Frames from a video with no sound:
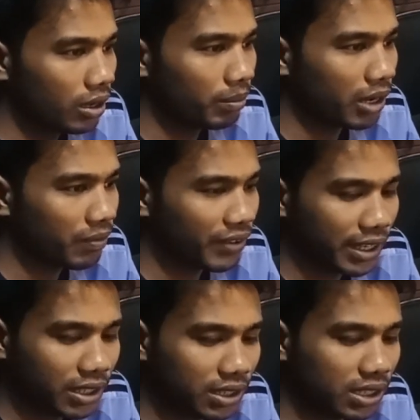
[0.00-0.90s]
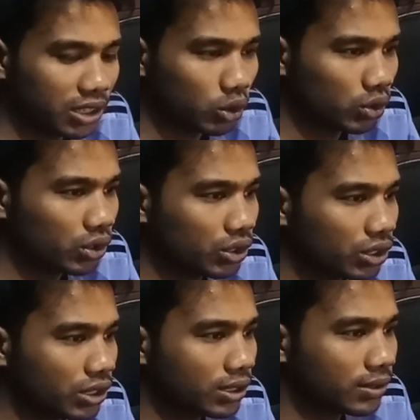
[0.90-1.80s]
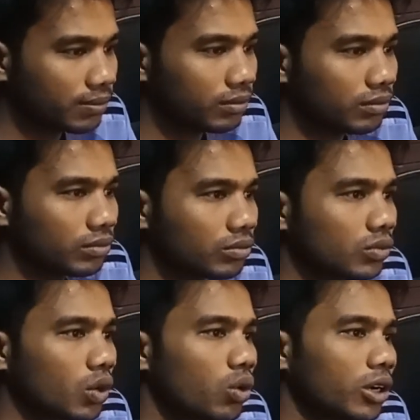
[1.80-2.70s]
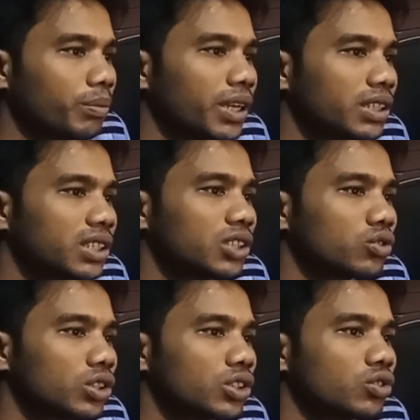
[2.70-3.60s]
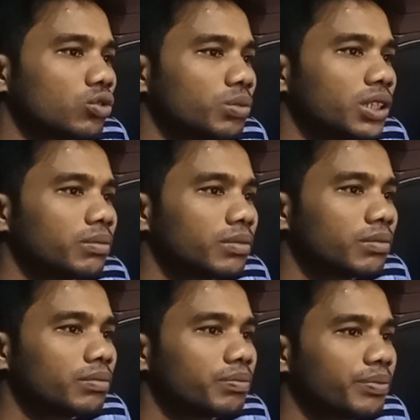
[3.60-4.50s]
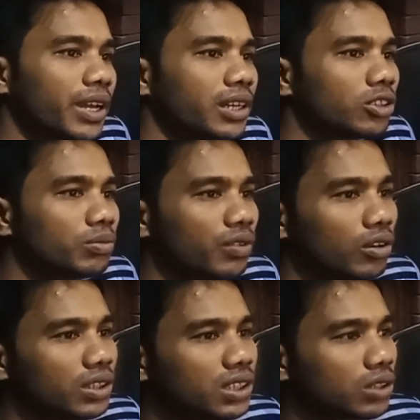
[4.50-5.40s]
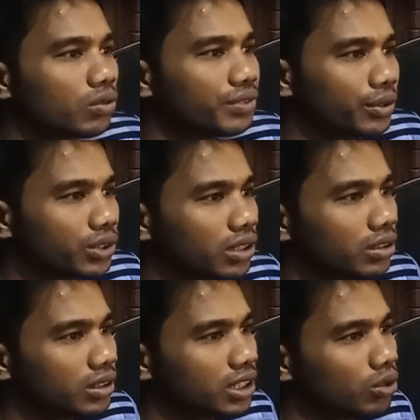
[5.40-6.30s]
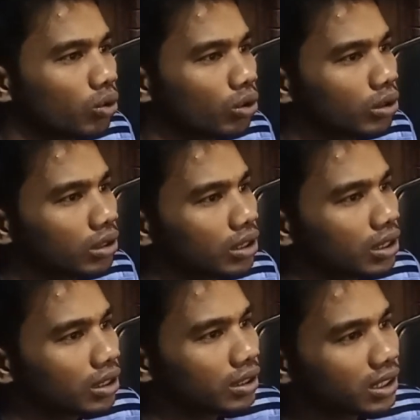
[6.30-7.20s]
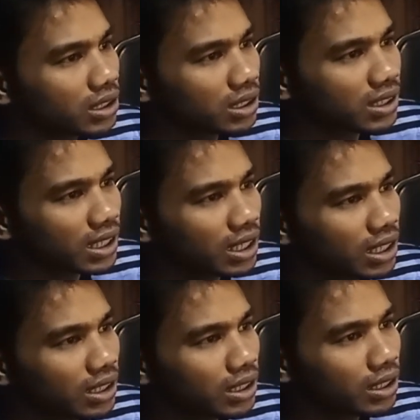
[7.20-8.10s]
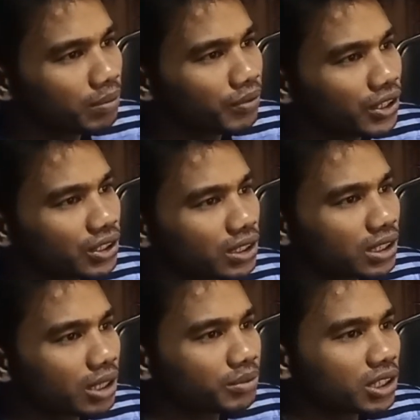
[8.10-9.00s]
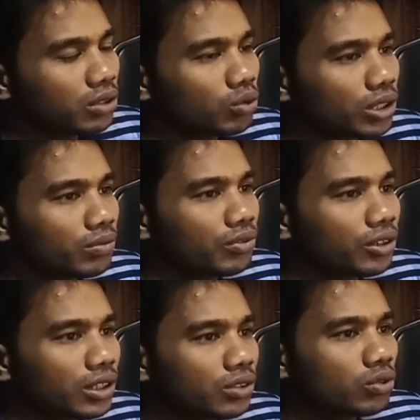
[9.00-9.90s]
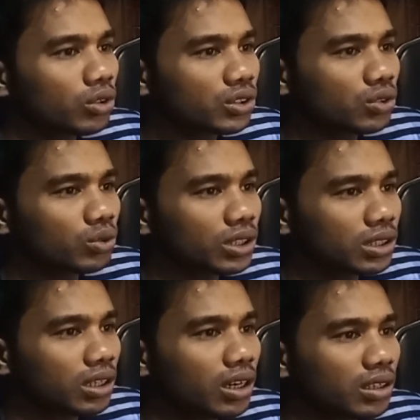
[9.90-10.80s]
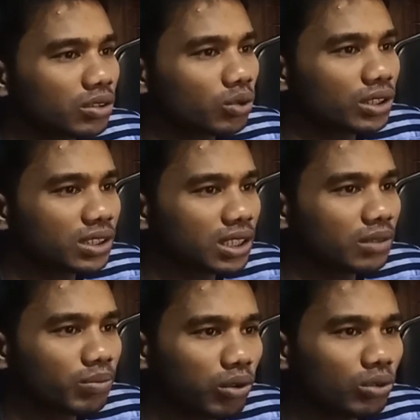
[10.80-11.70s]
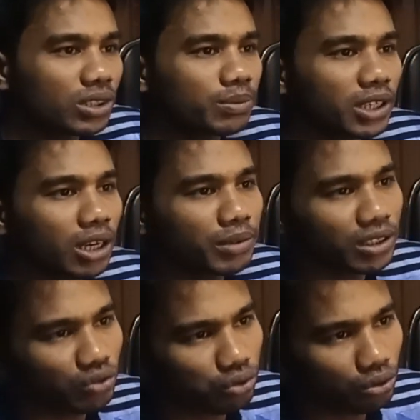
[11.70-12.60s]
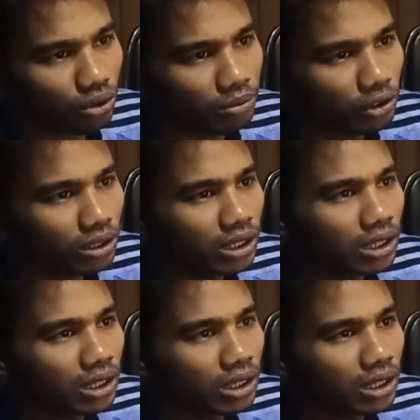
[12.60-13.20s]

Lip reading: malpractice issues. What makes insurance to be paradigm for the secret future? The whole natural cycle in the present times are going for a toss with earthquakes and floods becoming too common.